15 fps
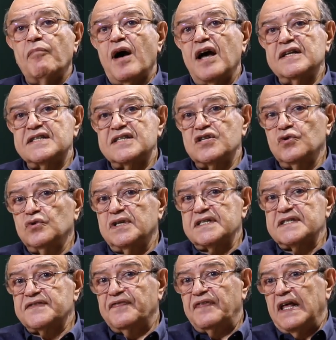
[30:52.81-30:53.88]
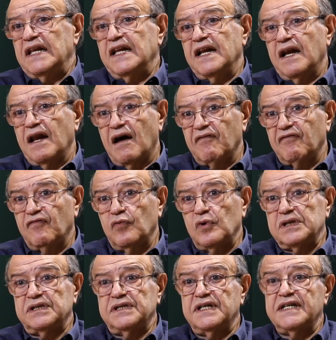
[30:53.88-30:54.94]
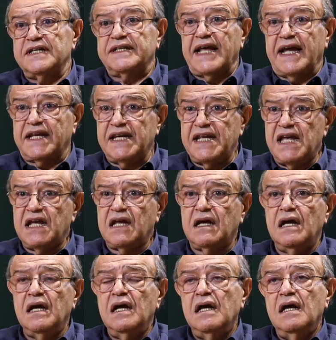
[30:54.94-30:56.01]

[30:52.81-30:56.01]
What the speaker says: my students fell in love with the technique